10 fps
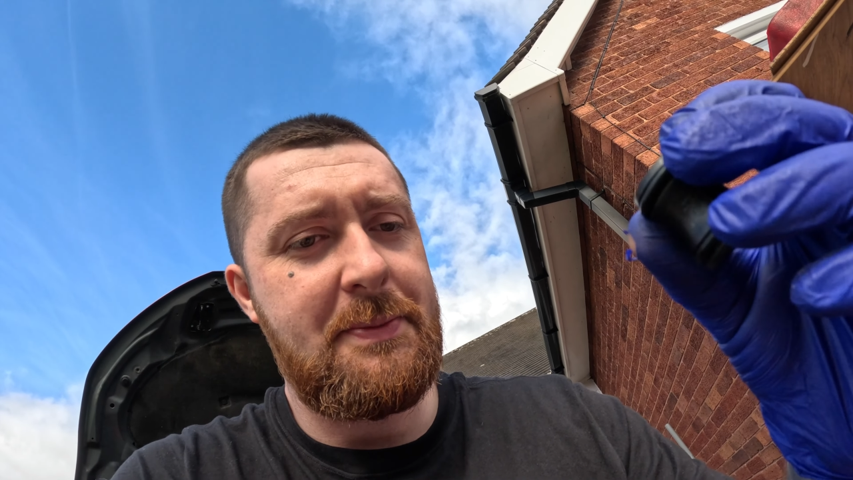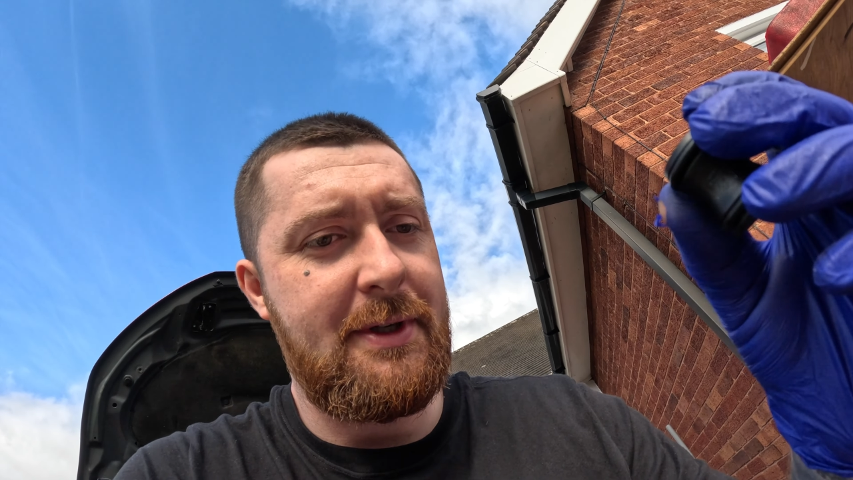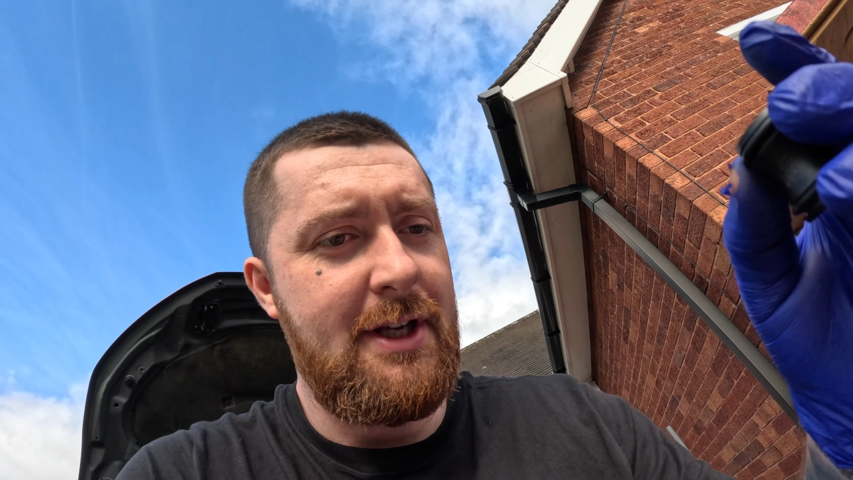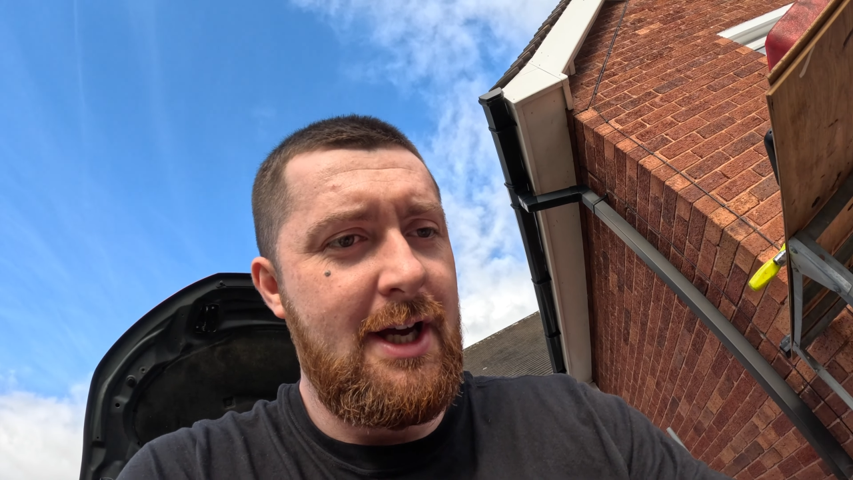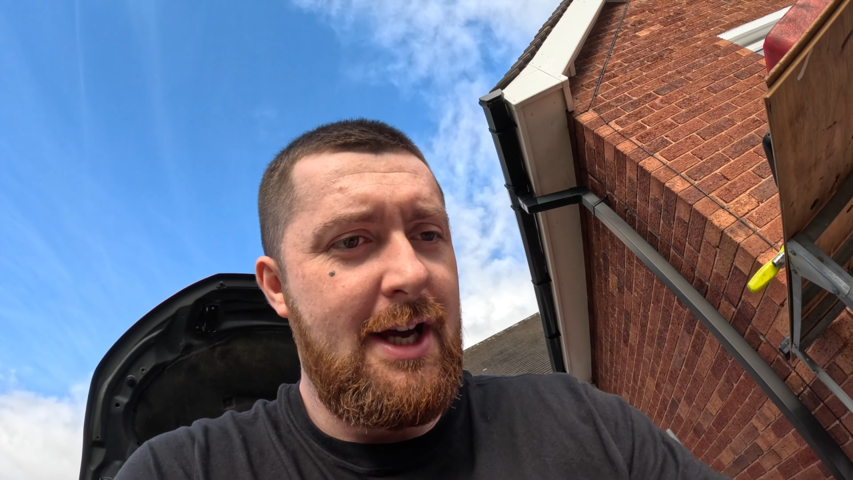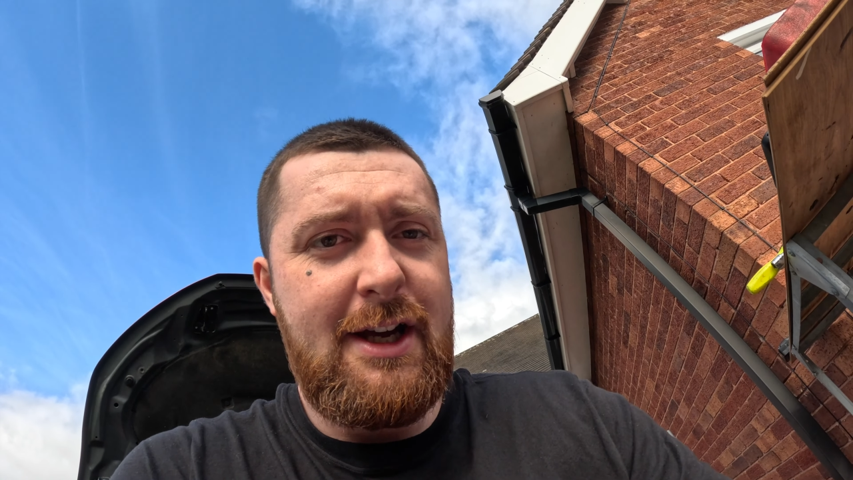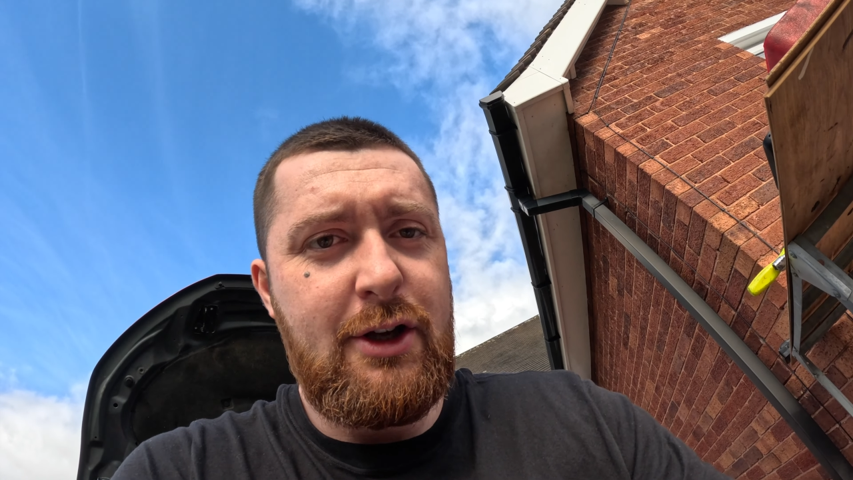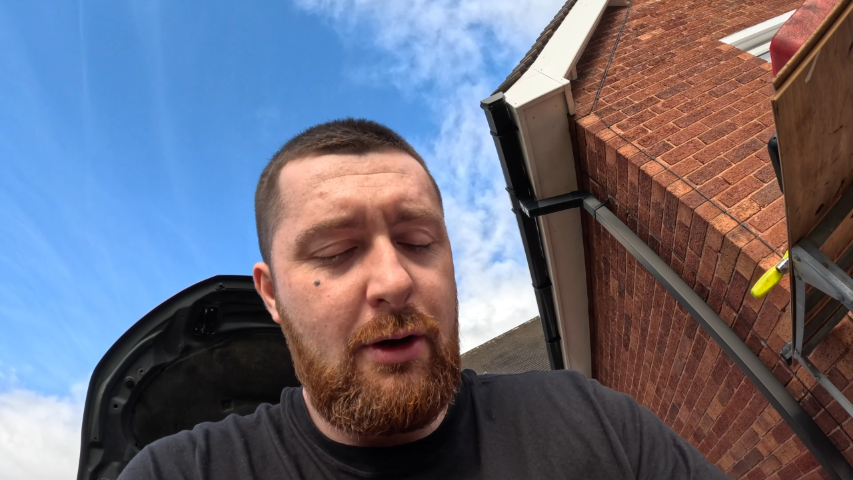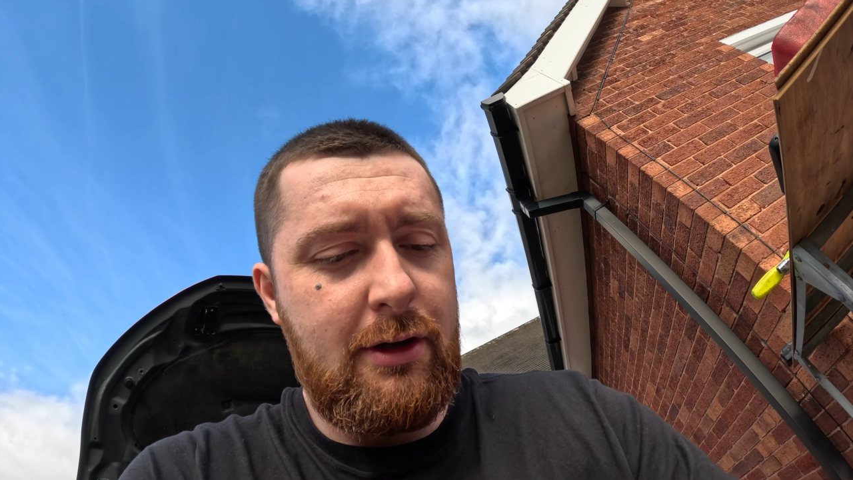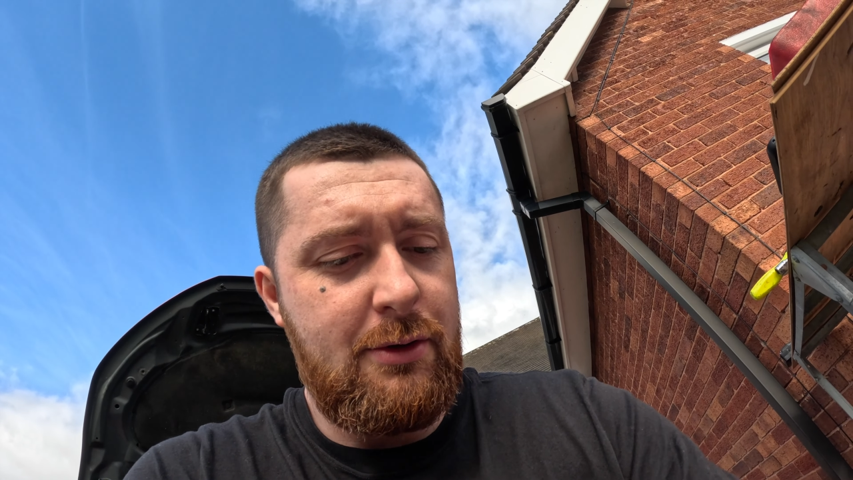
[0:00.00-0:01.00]
but
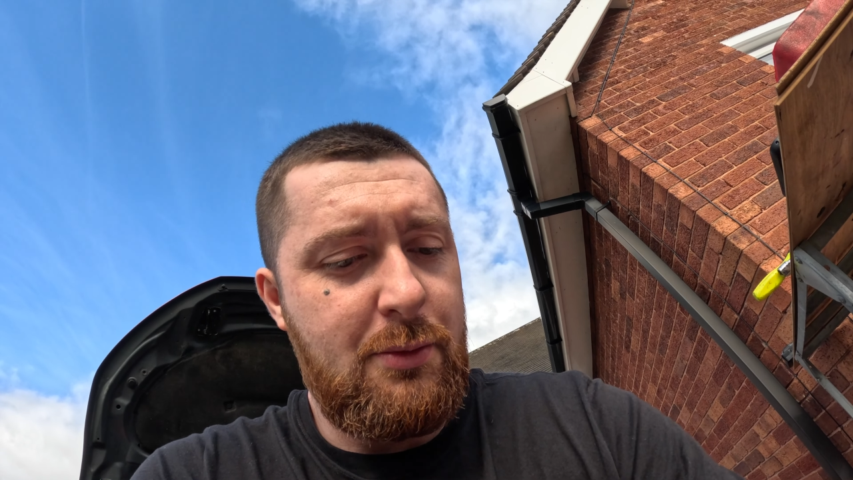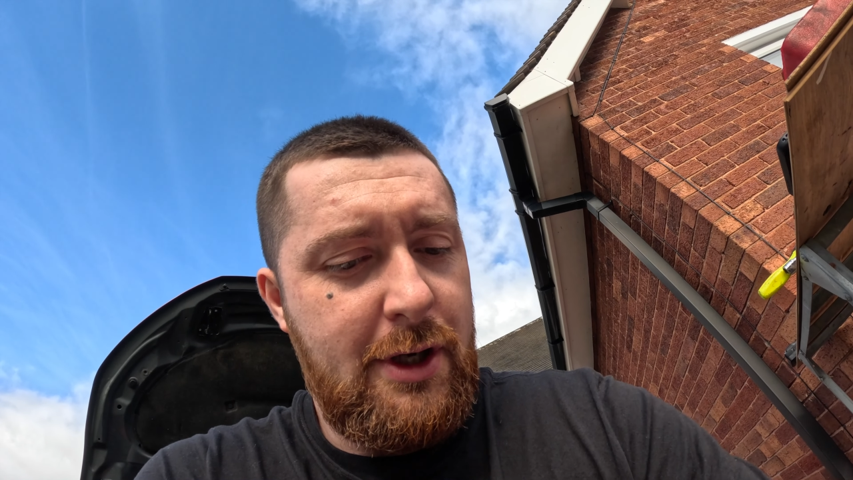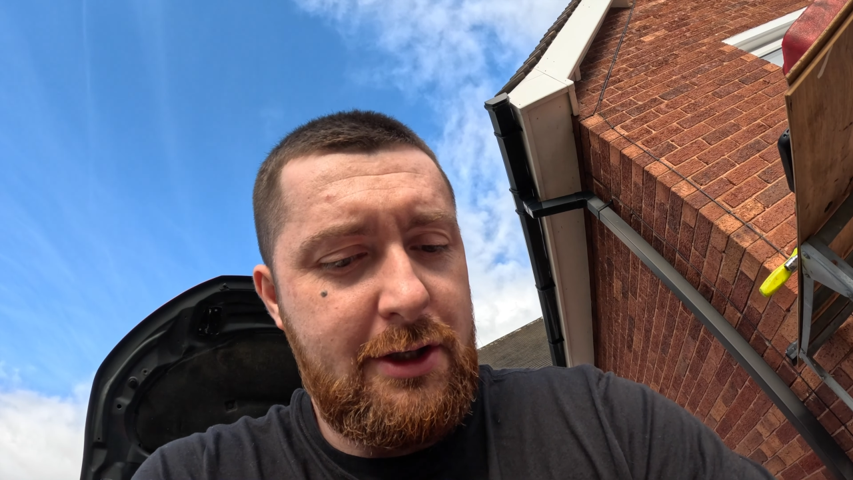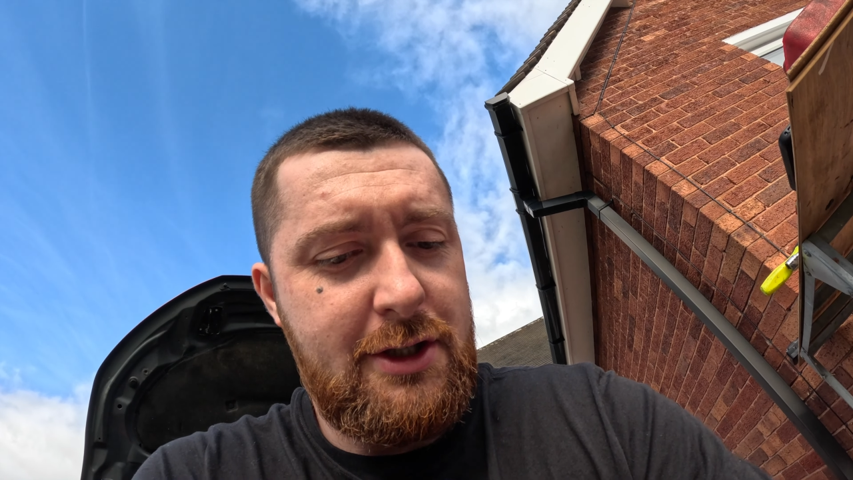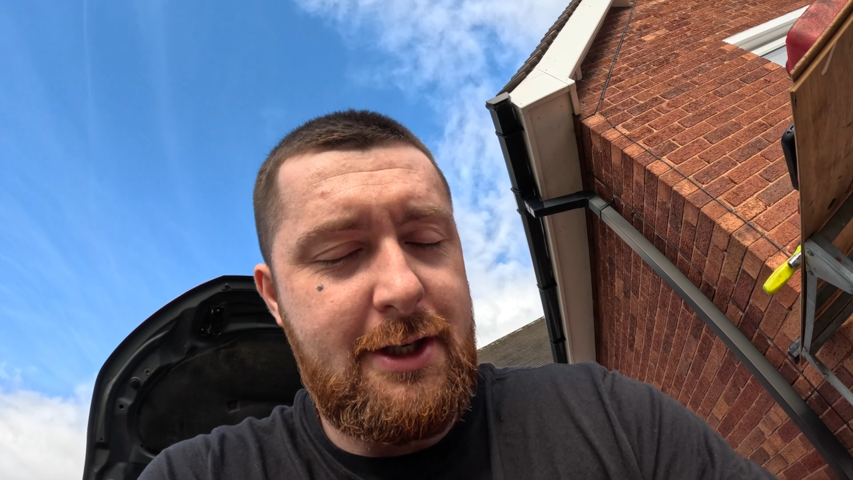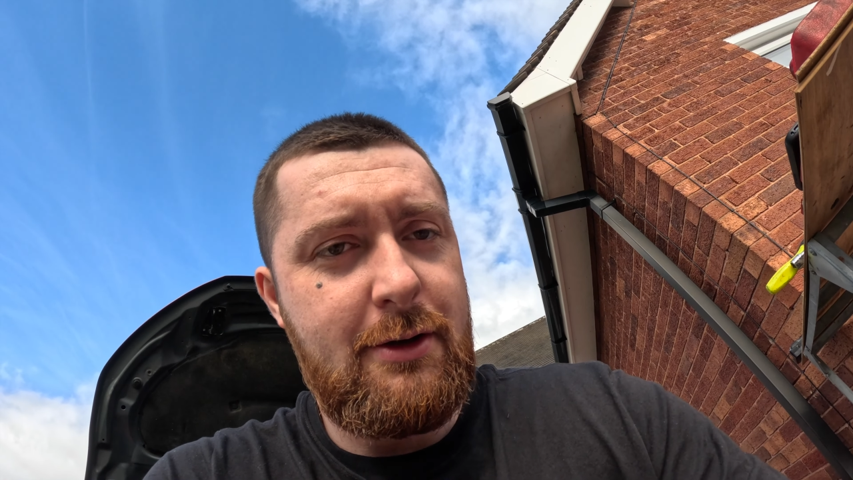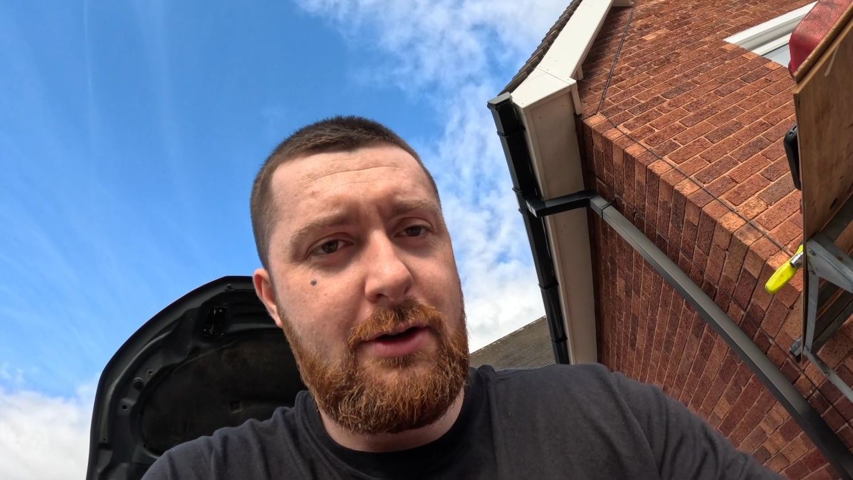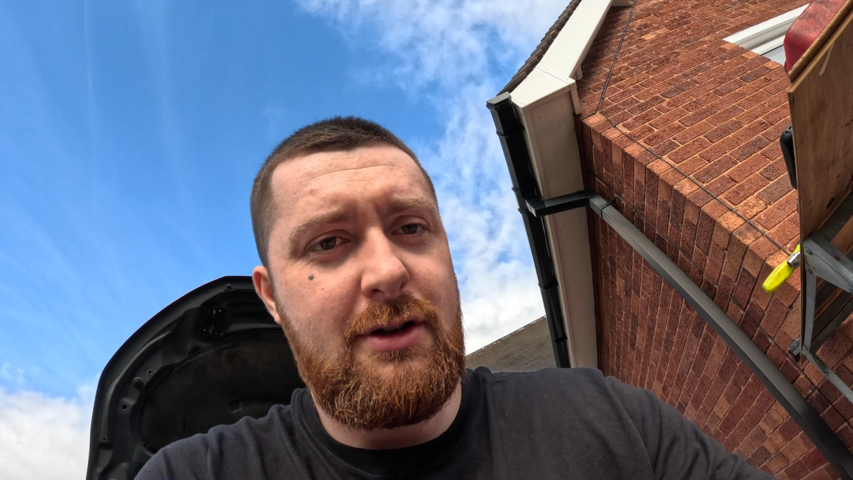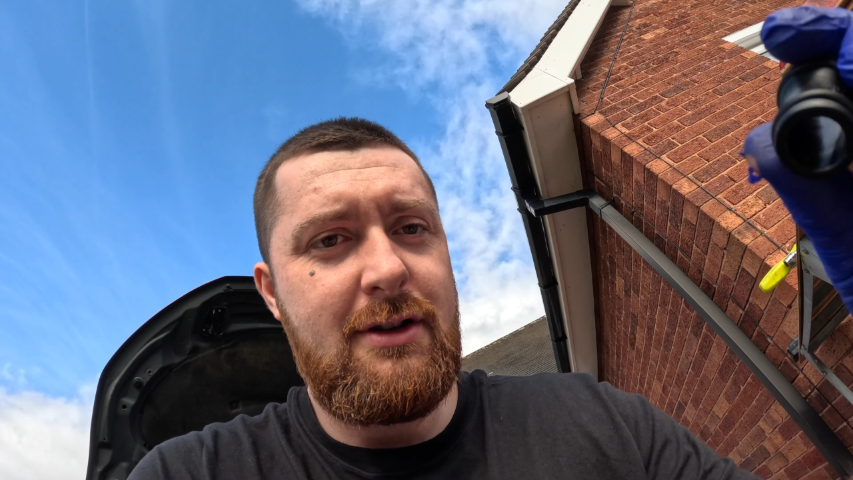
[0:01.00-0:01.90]
coolant can work just to